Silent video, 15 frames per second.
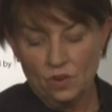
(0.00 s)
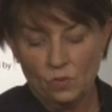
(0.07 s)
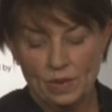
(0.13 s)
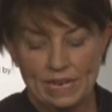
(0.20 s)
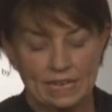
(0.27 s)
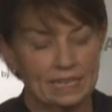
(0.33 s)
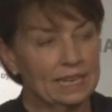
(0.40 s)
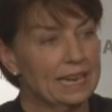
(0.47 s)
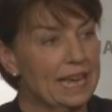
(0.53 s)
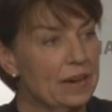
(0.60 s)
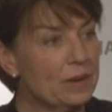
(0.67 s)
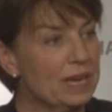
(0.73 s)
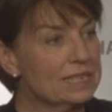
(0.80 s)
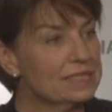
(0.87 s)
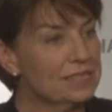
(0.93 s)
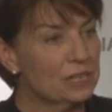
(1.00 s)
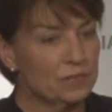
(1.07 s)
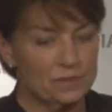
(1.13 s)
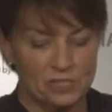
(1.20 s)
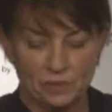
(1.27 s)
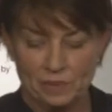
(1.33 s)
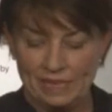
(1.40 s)
We can allow
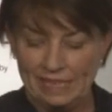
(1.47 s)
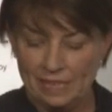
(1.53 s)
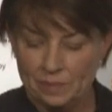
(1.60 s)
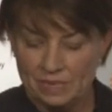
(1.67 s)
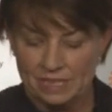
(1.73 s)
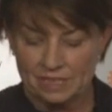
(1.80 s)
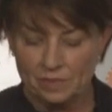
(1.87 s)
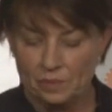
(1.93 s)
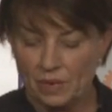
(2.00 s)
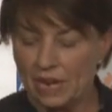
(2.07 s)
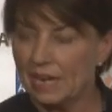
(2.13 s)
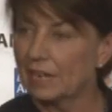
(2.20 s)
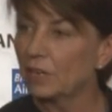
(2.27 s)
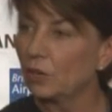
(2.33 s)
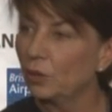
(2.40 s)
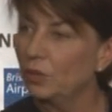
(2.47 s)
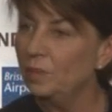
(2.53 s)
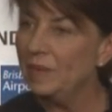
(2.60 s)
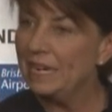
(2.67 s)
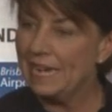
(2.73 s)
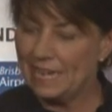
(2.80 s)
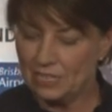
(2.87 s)
ourselves to be limited by a
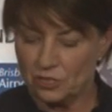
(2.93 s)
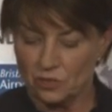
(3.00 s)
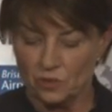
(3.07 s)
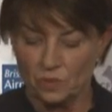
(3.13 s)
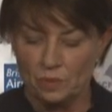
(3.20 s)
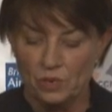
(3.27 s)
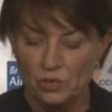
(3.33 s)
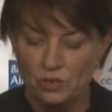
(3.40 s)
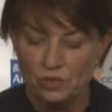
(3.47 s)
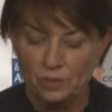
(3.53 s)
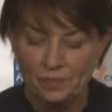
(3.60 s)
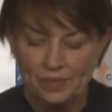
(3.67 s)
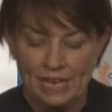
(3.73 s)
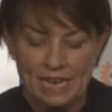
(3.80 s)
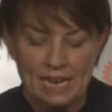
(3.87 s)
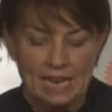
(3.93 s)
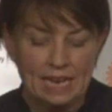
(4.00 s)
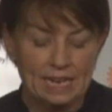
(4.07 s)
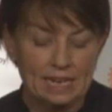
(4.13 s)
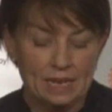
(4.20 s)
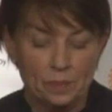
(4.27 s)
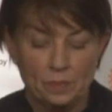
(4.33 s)
gloomy national mood
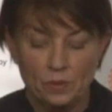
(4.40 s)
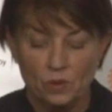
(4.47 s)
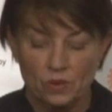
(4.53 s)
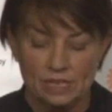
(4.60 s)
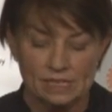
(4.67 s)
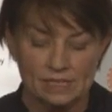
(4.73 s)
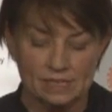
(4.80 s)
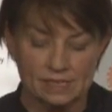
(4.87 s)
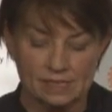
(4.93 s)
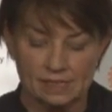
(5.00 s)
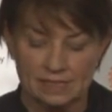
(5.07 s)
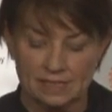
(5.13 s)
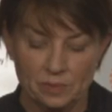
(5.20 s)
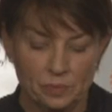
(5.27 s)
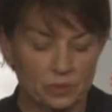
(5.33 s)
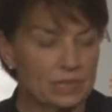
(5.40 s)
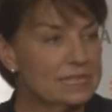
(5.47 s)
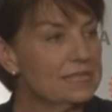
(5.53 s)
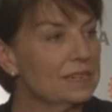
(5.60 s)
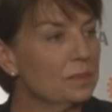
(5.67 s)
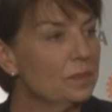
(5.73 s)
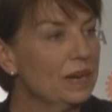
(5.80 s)
and a poisonously
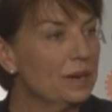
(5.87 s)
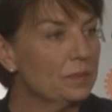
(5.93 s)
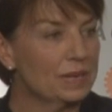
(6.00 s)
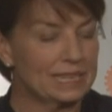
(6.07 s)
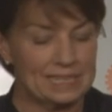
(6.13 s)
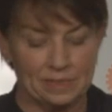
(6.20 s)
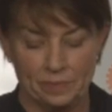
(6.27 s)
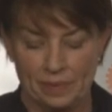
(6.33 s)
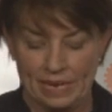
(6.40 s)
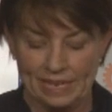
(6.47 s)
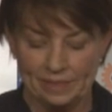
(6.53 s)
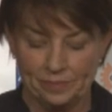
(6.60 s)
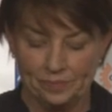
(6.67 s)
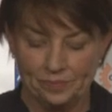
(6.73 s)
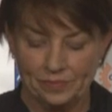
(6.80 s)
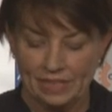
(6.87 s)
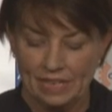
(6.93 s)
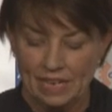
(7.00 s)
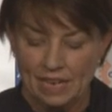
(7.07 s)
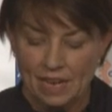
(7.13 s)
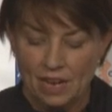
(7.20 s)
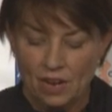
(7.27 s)
depressing public debate.
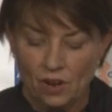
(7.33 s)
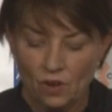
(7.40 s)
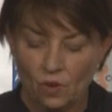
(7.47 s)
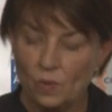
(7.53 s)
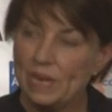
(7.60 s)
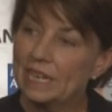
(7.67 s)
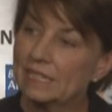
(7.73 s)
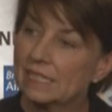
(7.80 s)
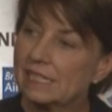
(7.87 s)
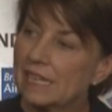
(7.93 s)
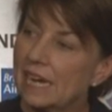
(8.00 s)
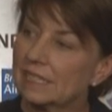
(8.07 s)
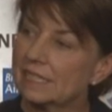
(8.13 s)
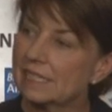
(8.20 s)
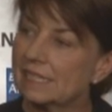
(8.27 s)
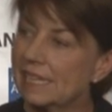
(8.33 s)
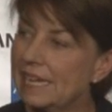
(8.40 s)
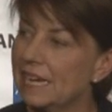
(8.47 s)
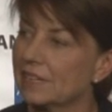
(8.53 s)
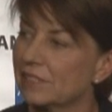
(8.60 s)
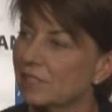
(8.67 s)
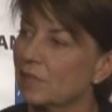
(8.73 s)
Or we can start to
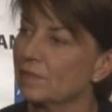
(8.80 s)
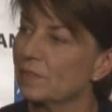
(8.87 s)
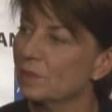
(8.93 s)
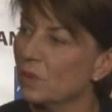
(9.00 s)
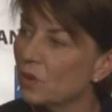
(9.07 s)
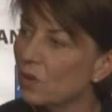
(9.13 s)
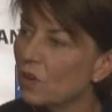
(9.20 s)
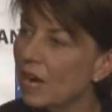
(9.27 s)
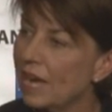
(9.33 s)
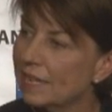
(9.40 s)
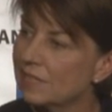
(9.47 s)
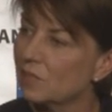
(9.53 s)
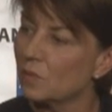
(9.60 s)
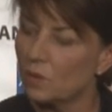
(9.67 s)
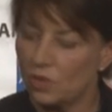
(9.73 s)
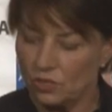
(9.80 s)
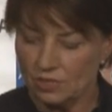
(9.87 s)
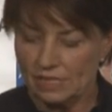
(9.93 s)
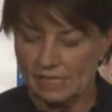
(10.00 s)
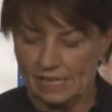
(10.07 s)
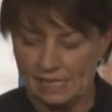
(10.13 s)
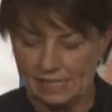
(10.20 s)
see ourselves more as the
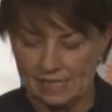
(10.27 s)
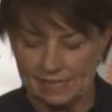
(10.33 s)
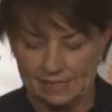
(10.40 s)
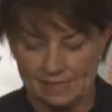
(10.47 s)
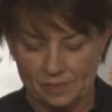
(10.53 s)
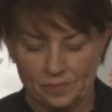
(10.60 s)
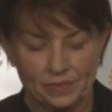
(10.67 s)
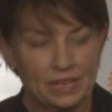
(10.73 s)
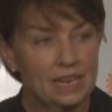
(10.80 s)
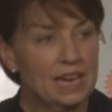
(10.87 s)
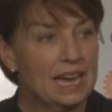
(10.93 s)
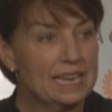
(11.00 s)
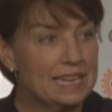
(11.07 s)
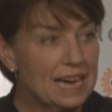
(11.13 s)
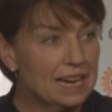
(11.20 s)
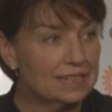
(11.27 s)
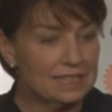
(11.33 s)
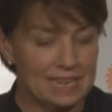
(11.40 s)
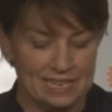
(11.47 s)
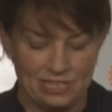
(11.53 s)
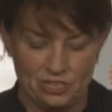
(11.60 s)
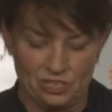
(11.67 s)
world sees us, a young
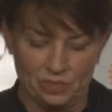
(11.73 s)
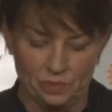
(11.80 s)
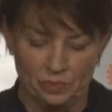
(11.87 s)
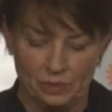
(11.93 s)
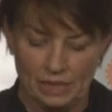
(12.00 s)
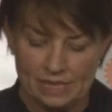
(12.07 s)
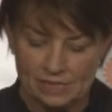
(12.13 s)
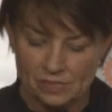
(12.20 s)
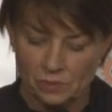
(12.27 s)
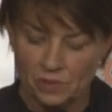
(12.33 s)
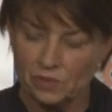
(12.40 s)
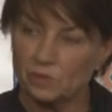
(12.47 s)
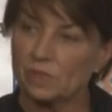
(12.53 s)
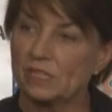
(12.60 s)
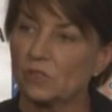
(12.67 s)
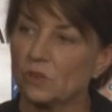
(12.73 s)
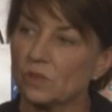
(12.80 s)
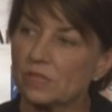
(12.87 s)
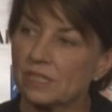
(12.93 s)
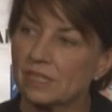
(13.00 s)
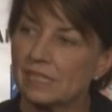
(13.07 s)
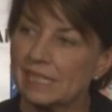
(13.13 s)
nation blessed with
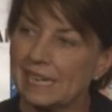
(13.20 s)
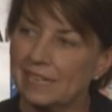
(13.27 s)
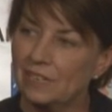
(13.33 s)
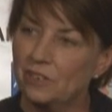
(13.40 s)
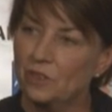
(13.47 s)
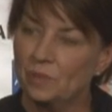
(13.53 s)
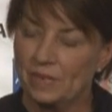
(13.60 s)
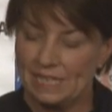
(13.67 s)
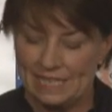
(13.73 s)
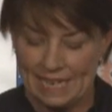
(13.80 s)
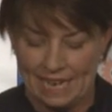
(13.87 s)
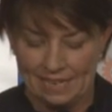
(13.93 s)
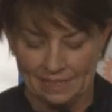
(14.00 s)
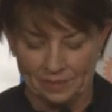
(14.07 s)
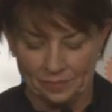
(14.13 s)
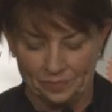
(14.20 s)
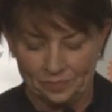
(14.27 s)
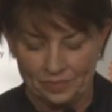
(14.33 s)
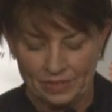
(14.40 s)
resources and human talent.